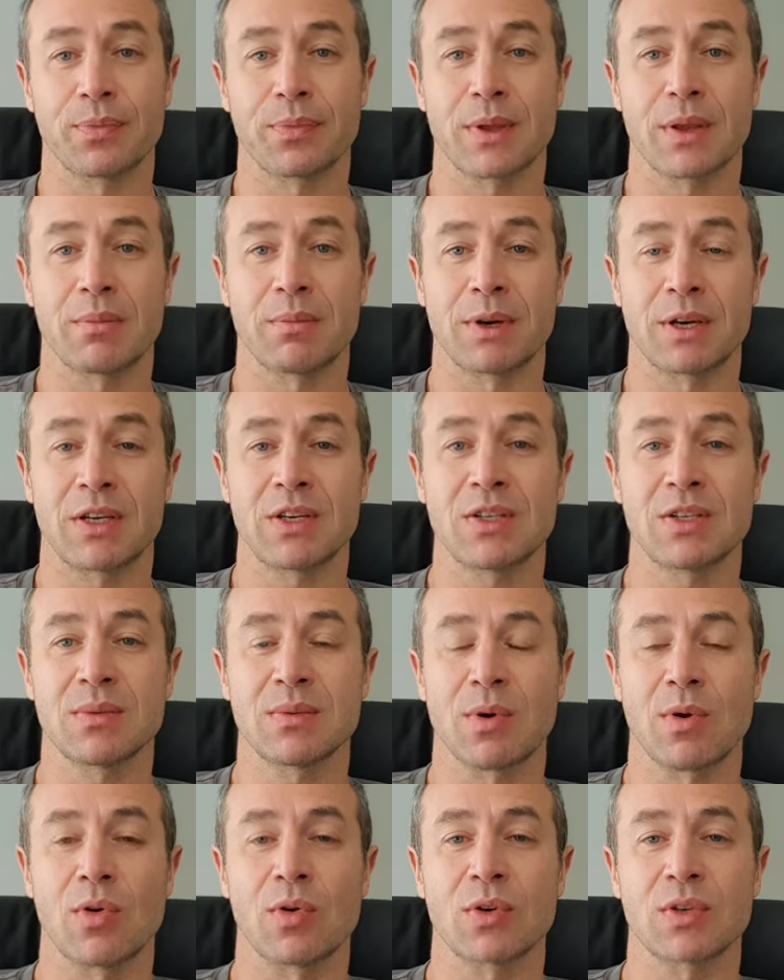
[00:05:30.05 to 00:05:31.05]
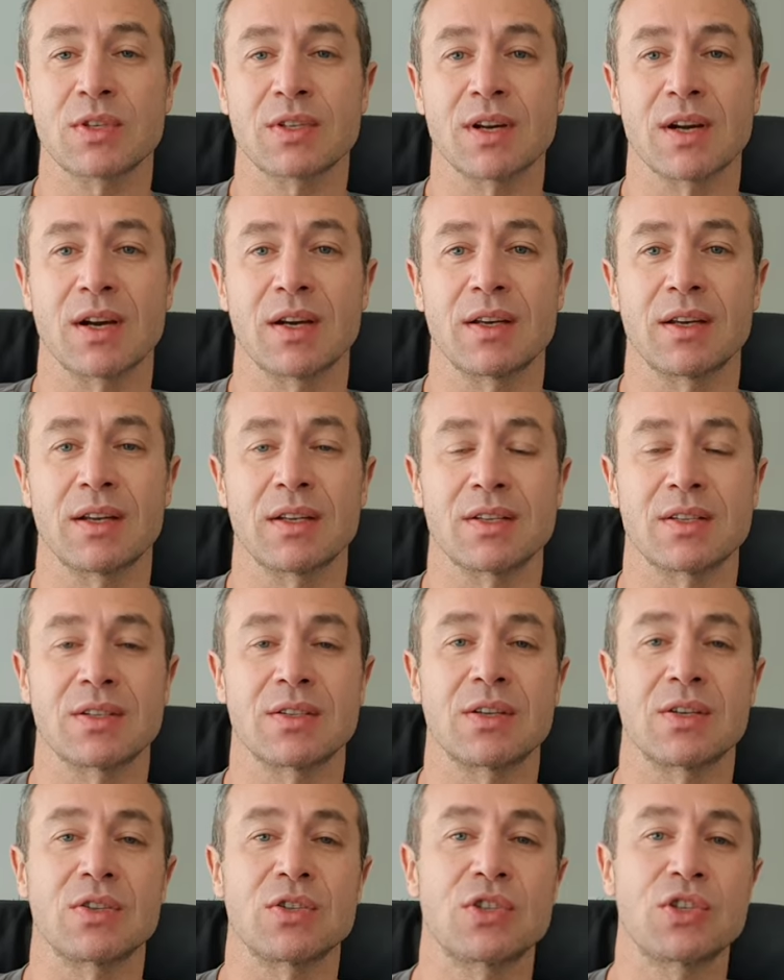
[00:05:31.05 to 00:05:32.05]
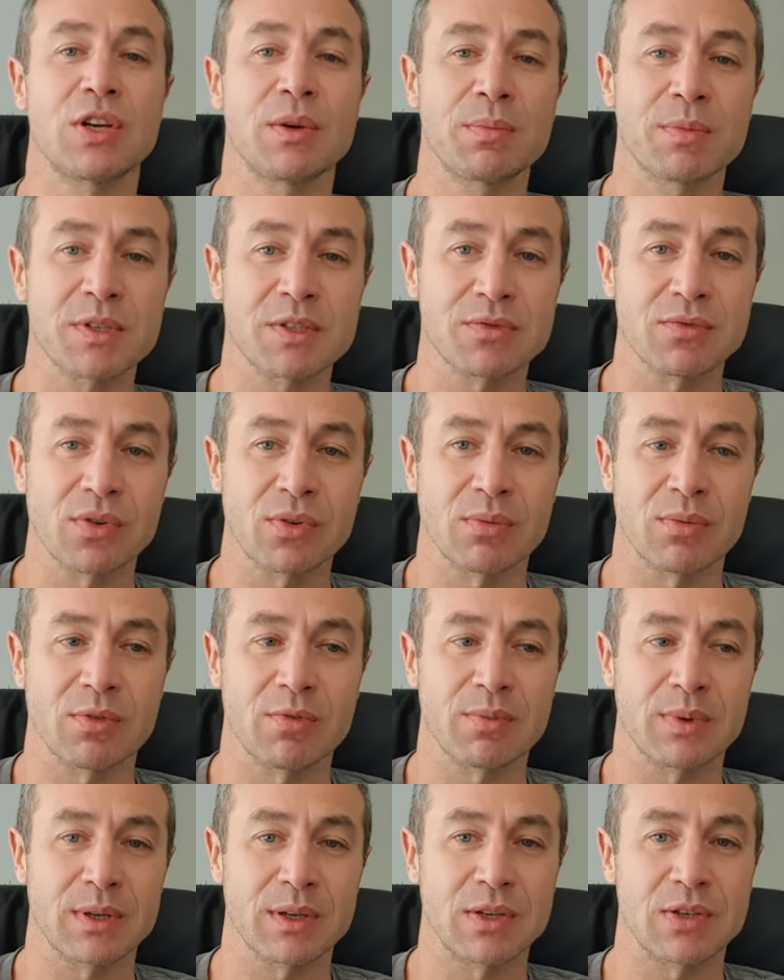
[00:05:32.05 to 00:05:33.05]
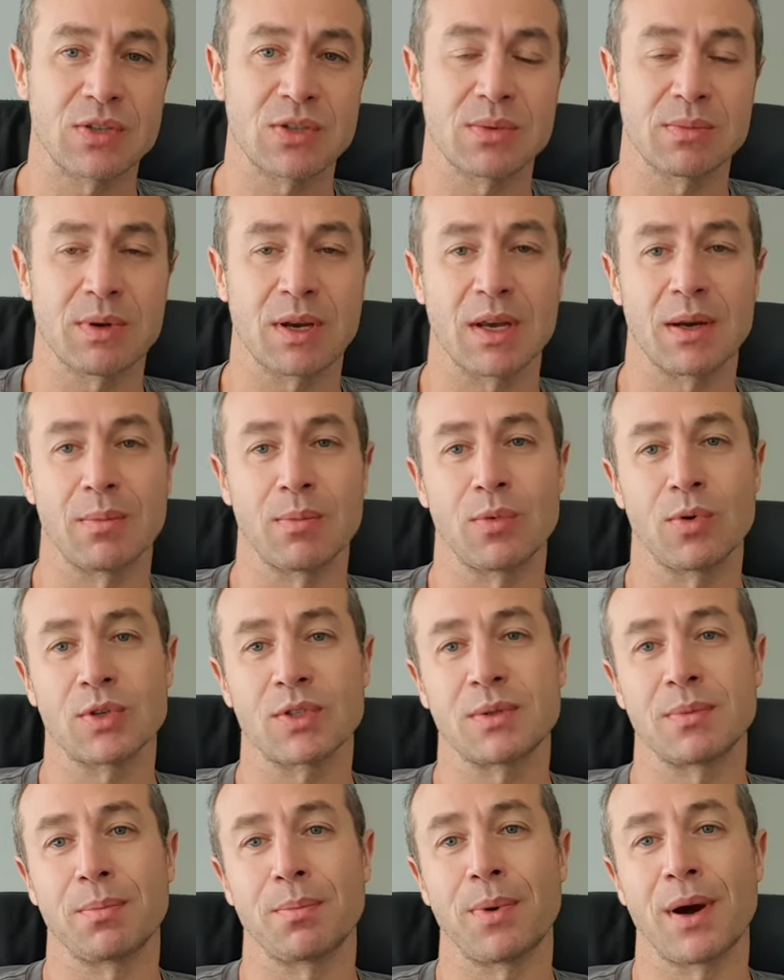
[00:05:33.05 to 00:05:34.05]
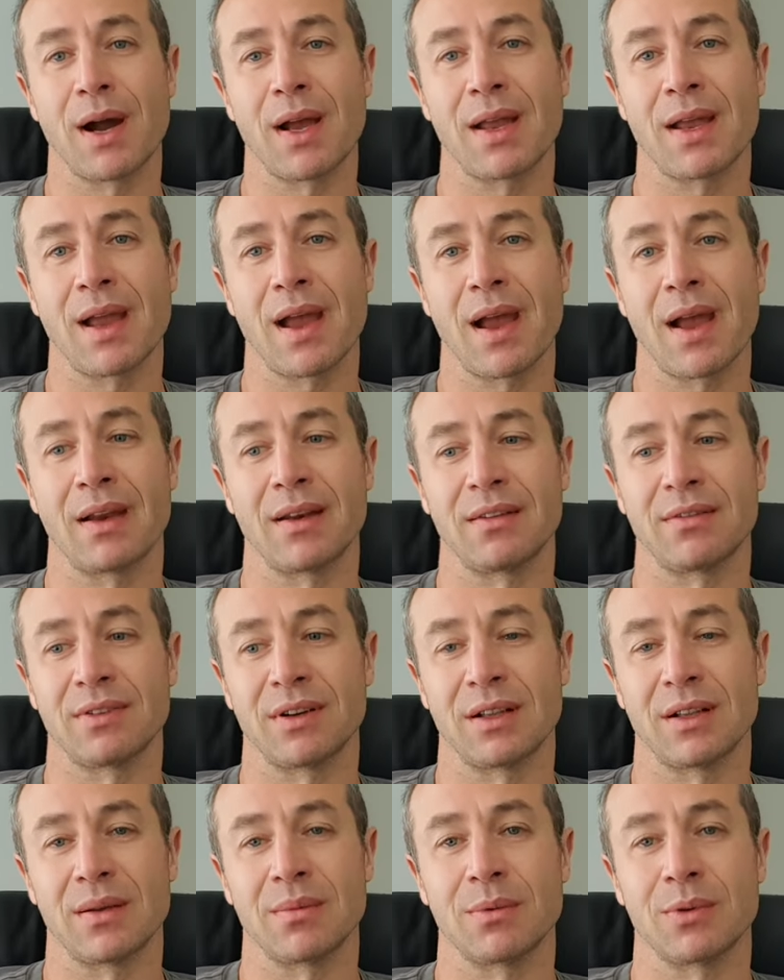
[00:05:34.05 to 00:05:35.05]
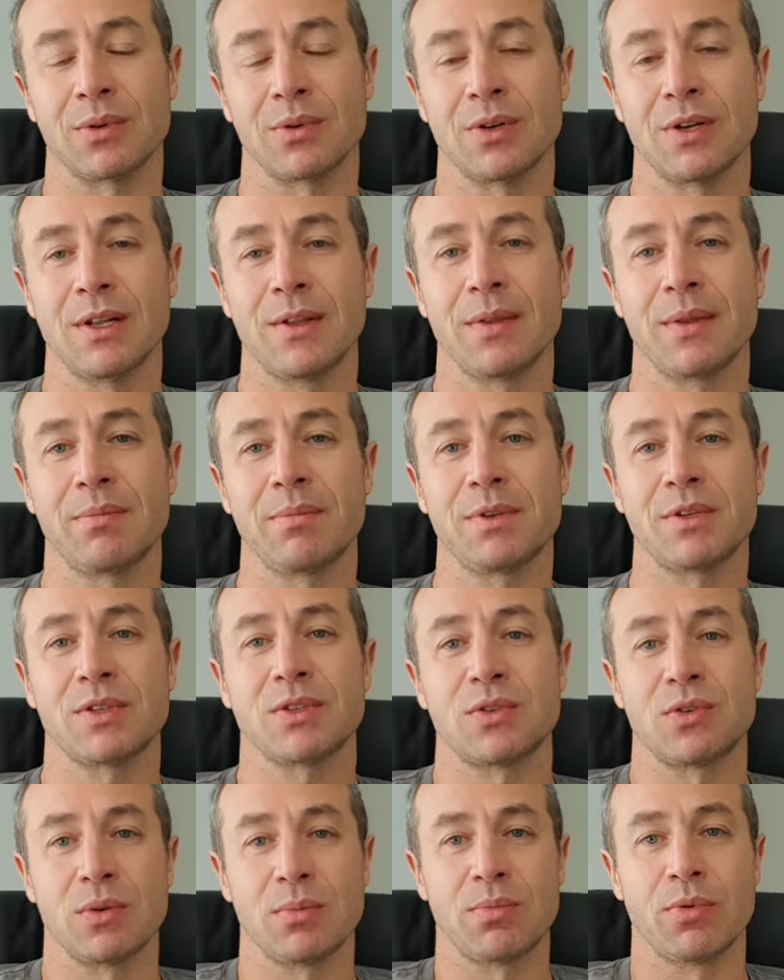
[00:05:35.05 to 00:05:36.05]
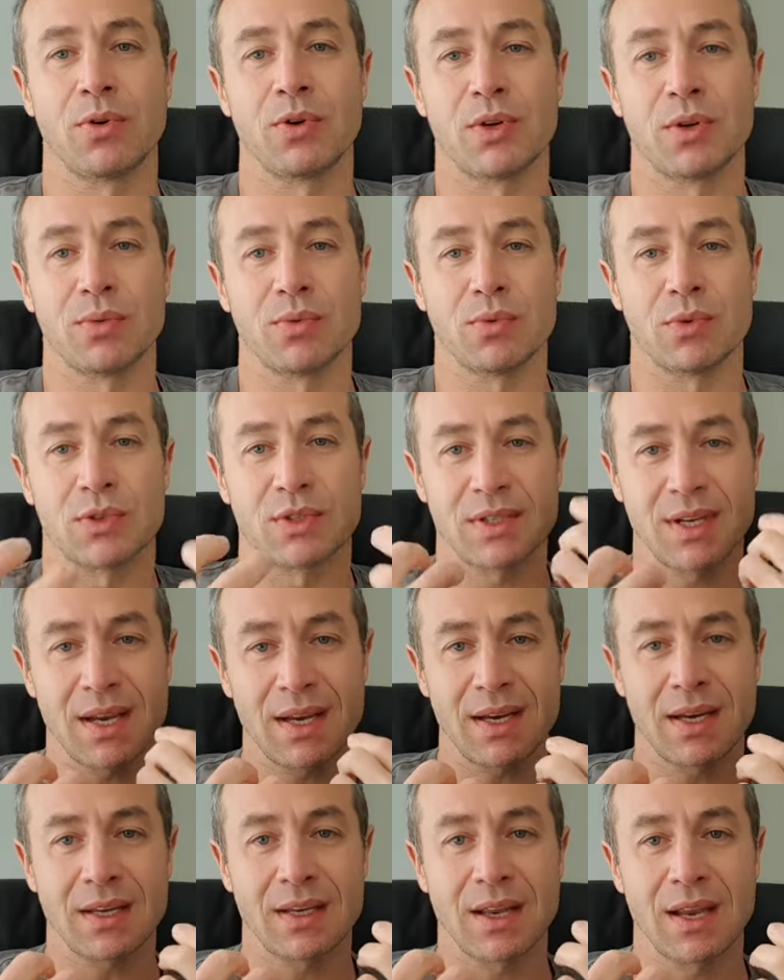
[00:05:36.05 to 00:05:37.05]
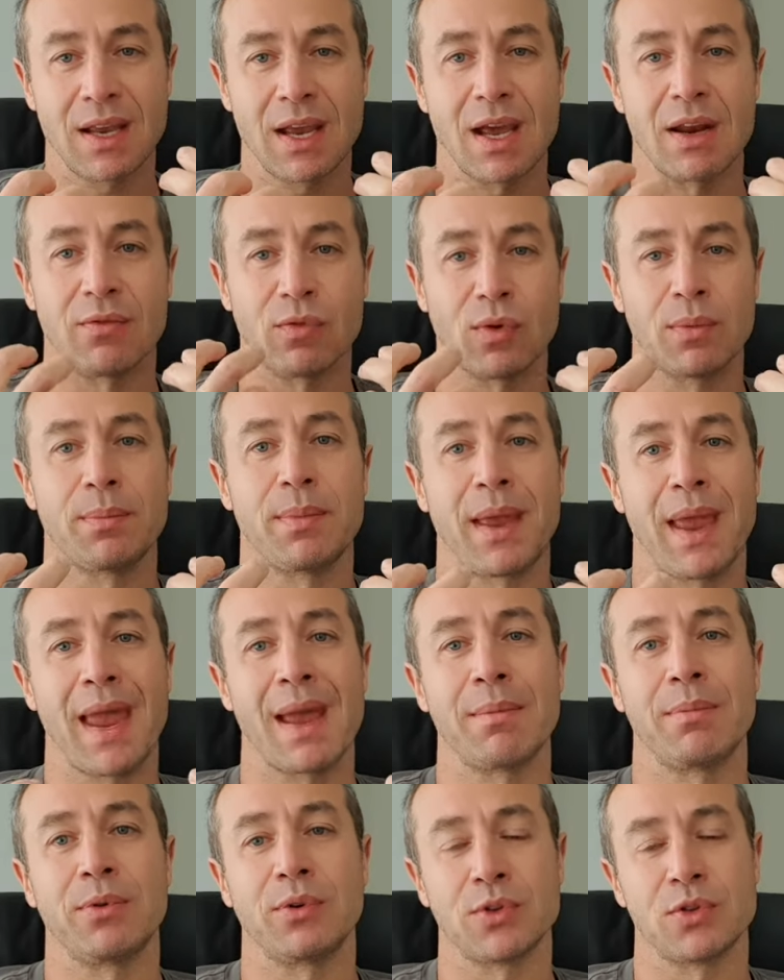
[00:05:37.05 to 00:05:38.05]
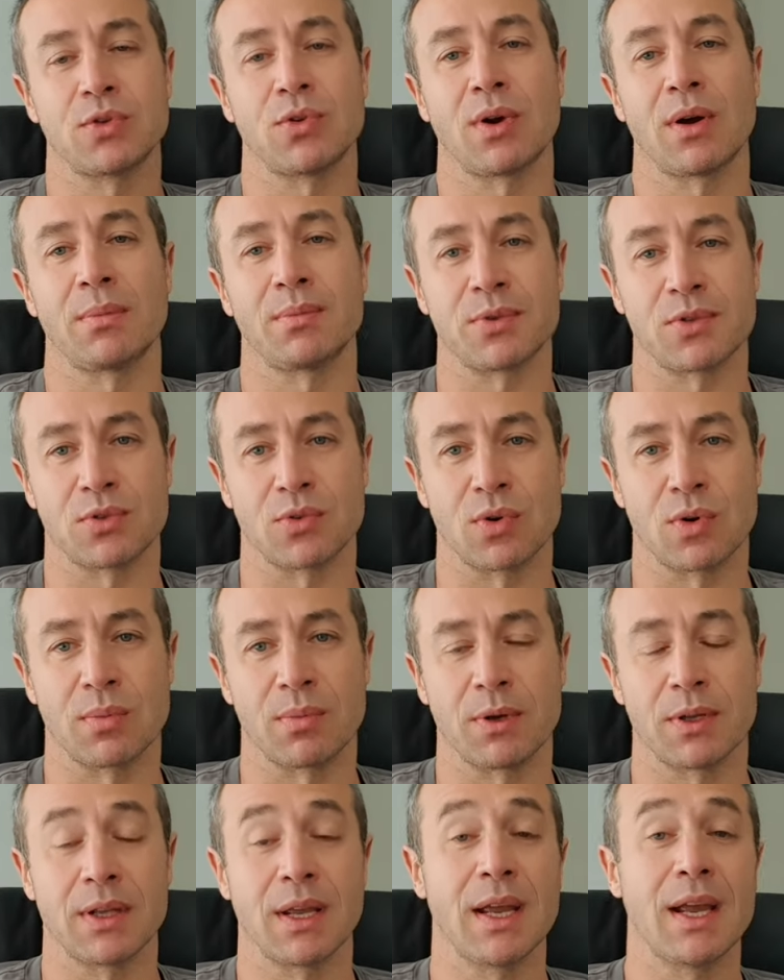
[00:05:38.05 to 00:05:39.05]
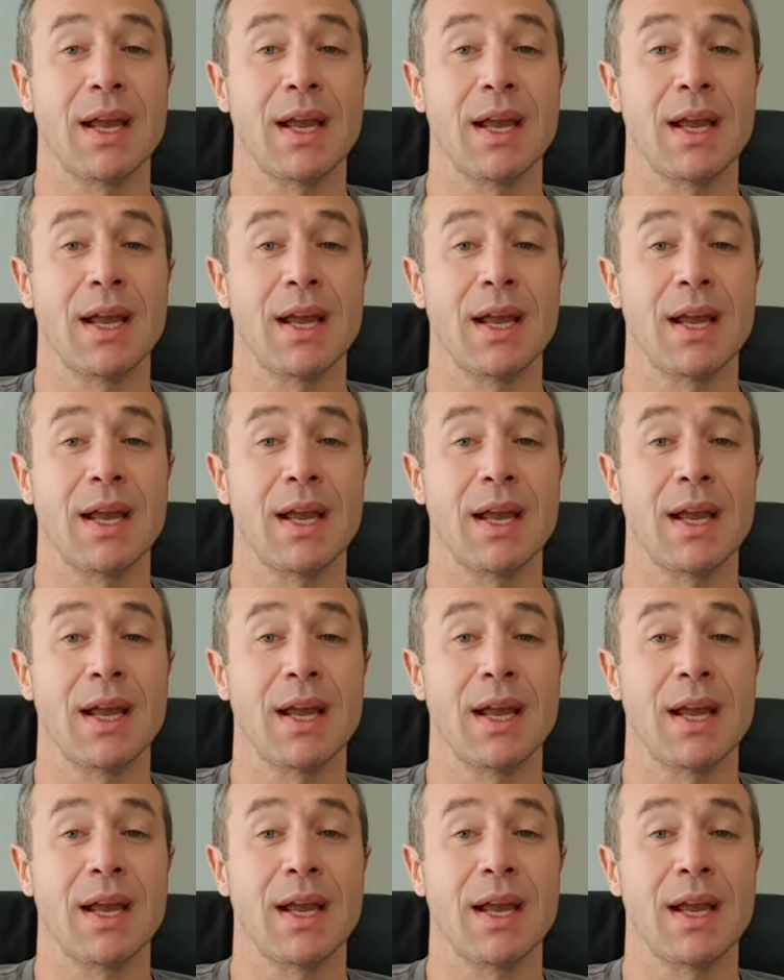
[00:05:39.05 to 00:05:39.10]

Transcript: Magnesium oxide, it's the cheapest form of magnesium and most bio unavailable. It means your body will take it and won't be able to absorb it.